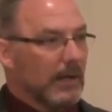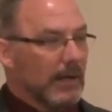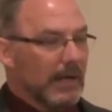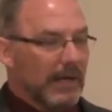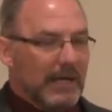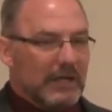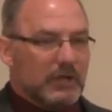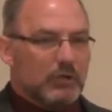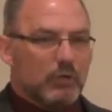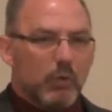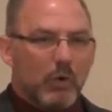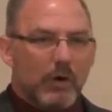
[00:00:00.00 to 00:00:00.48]

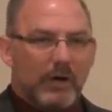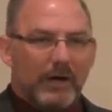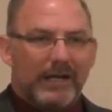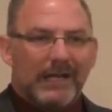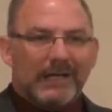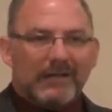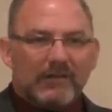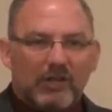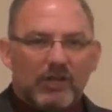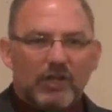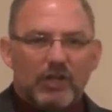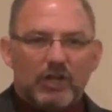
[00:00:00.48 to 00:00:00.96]
He's
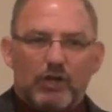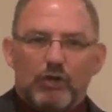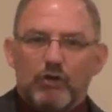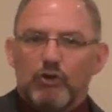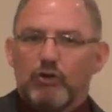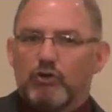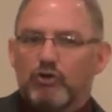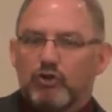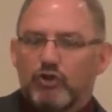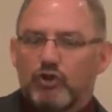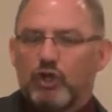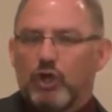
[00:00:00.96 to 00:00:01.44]
wanting to
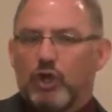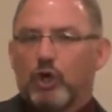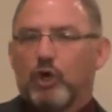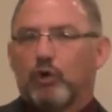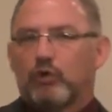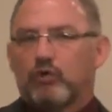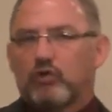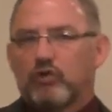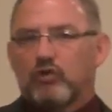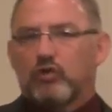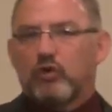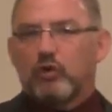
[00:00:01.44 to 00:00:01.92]
use
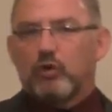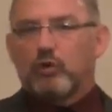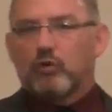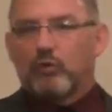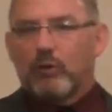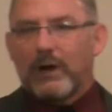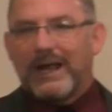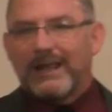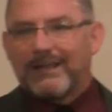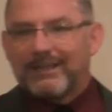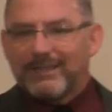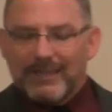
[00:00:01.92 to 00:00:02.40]
you to do
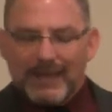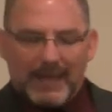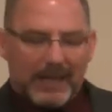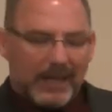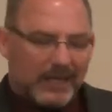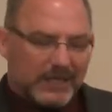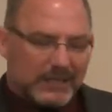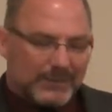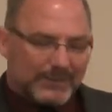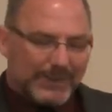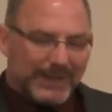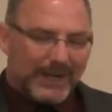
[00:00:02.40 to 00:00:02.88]
great
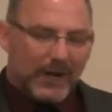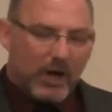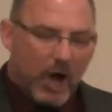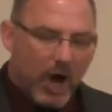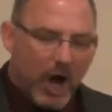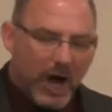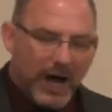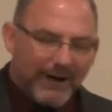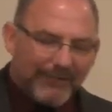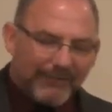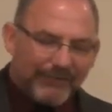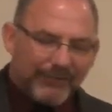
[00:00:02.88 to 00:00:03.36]
things, but
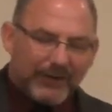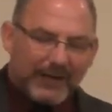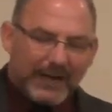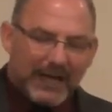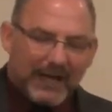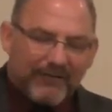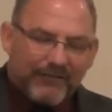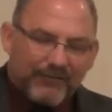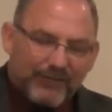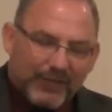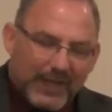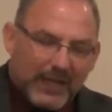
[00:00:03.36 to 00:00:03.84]
often
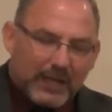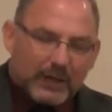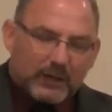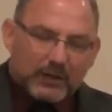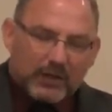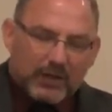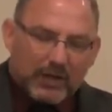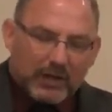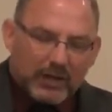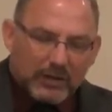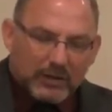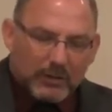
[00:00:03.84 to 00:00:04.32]
I think
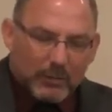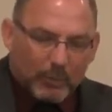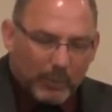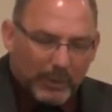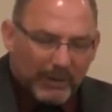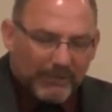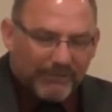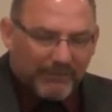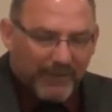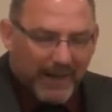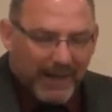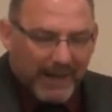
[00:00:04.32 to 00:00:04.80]
that it,
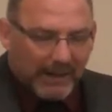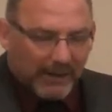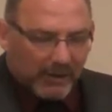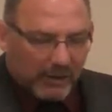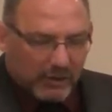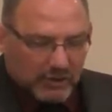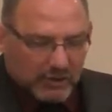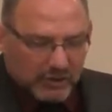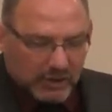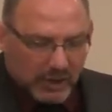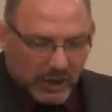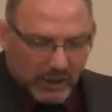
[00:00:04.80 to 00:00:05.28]
we find
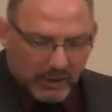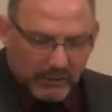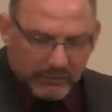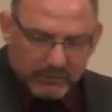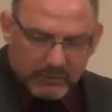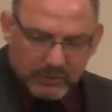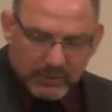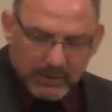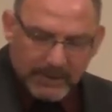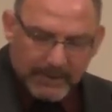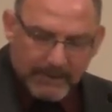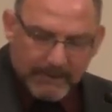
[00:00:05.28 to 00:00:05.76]

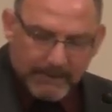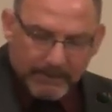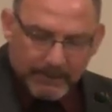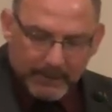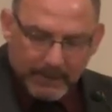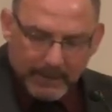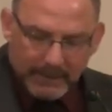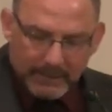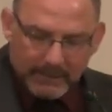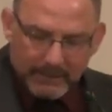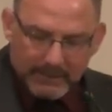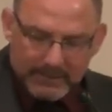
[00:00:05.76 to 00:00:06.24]
ourselves
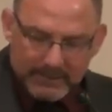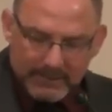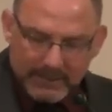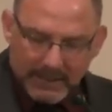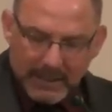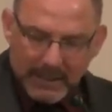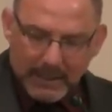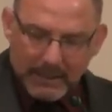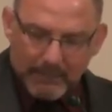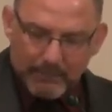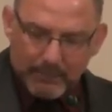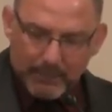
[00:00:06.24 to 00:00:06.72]
in the
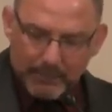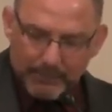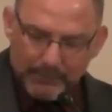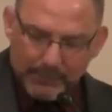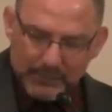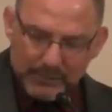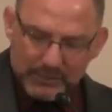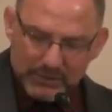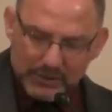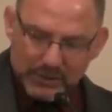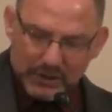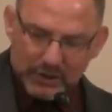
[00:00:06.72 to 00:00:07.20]
same
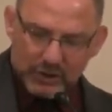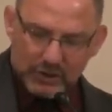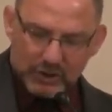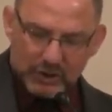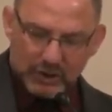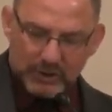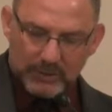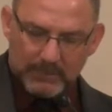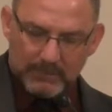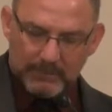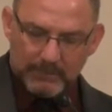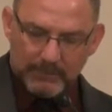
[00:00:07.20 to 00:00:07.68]

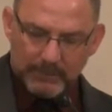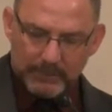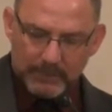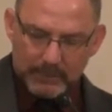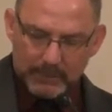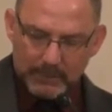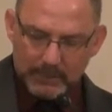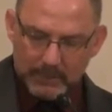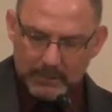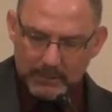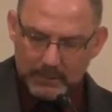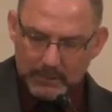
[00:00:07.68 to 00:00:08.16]
position
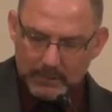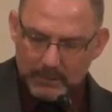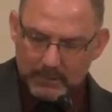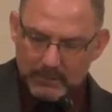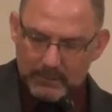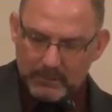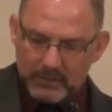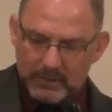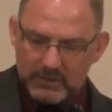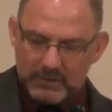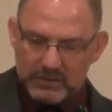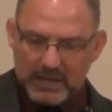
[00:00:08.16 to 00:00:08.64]

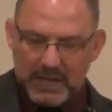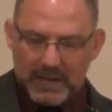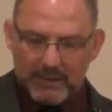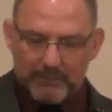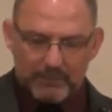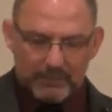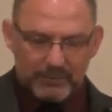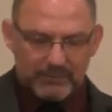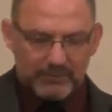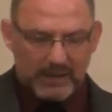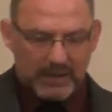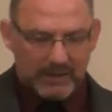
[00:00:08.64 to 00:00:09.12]
the
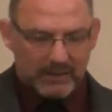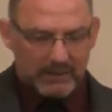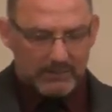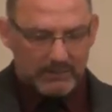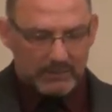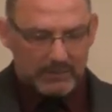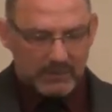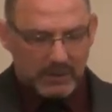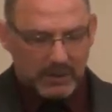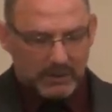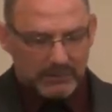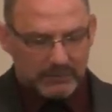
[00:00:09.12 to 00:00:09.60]
disciples find
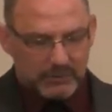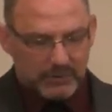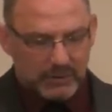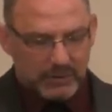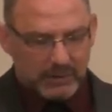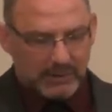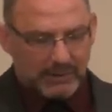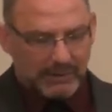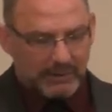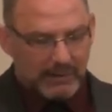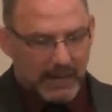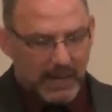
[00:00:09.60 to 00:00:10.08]
themselves
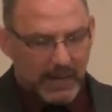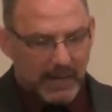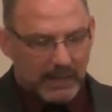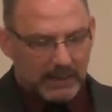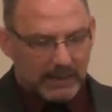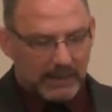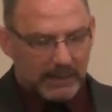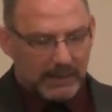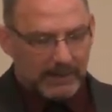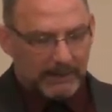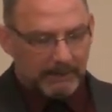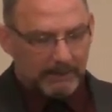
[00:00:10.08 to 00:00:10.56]
in,
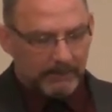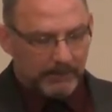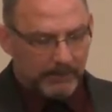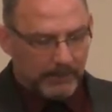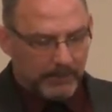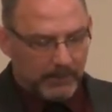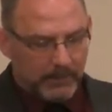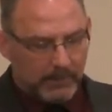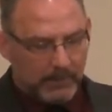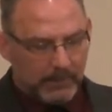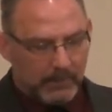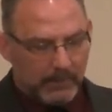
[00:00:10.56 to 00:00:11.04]
lacking
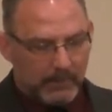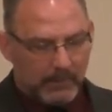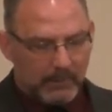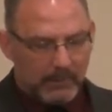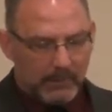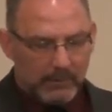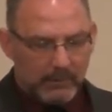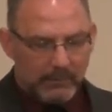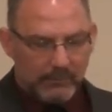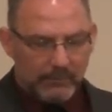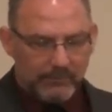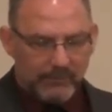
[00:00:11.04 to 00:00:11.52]

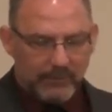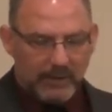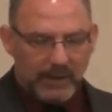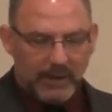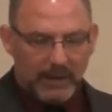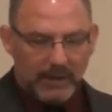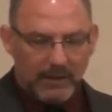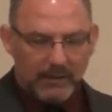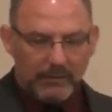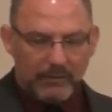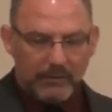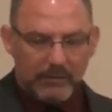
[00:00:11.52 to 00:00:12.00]

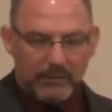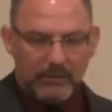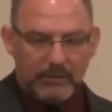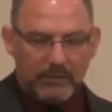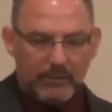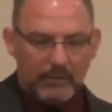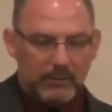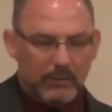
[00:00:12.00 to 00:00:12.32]
faith.